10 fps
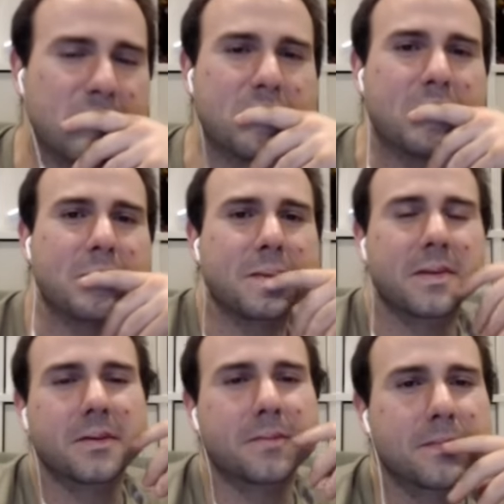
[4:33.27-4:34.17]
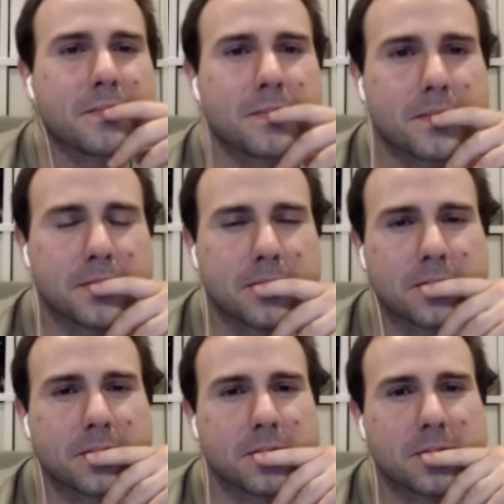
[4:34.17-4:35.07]

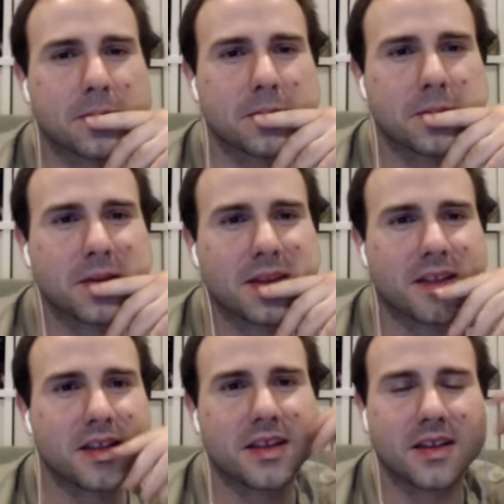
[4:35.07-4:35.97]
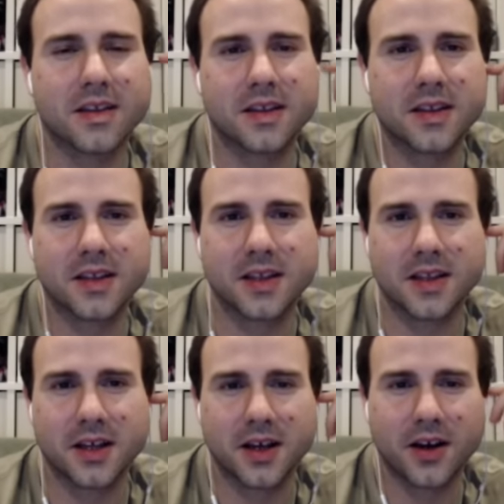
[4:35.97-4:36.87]

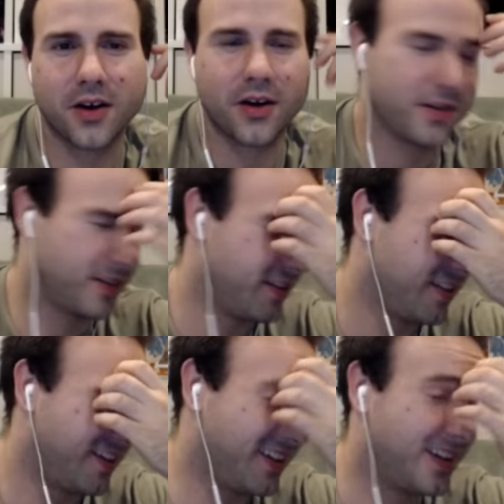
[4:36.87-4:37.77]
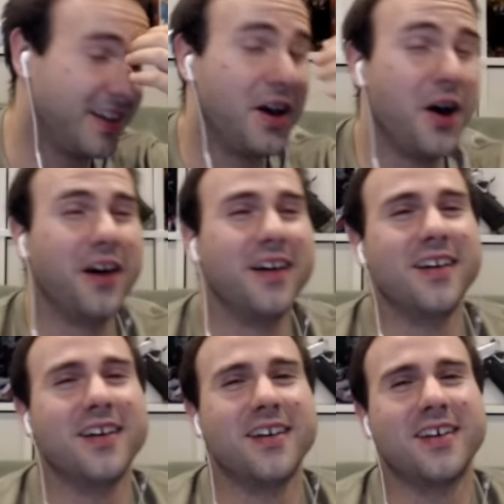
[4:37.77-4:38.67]

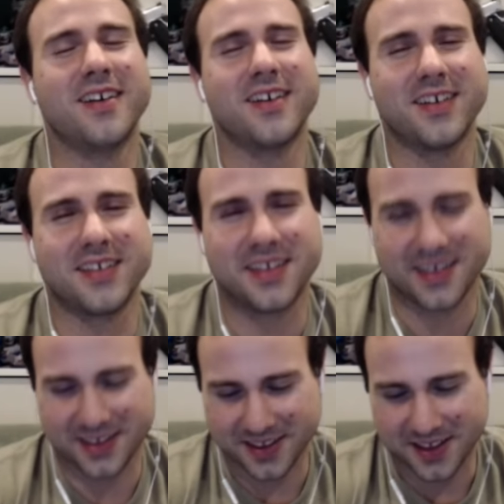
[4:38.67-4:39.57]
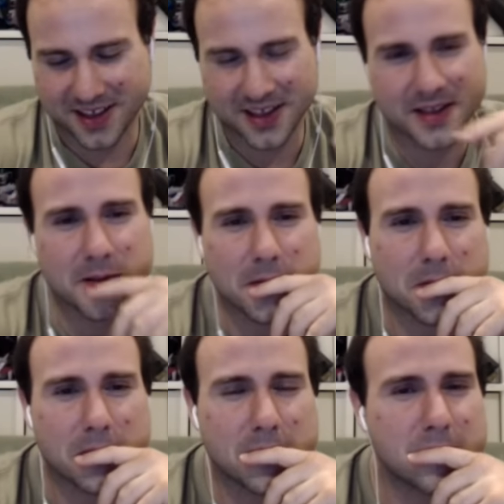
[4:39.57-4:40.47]

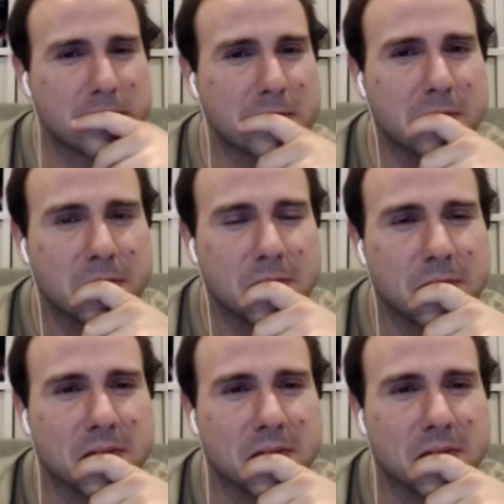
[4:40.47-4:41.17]
[no speech]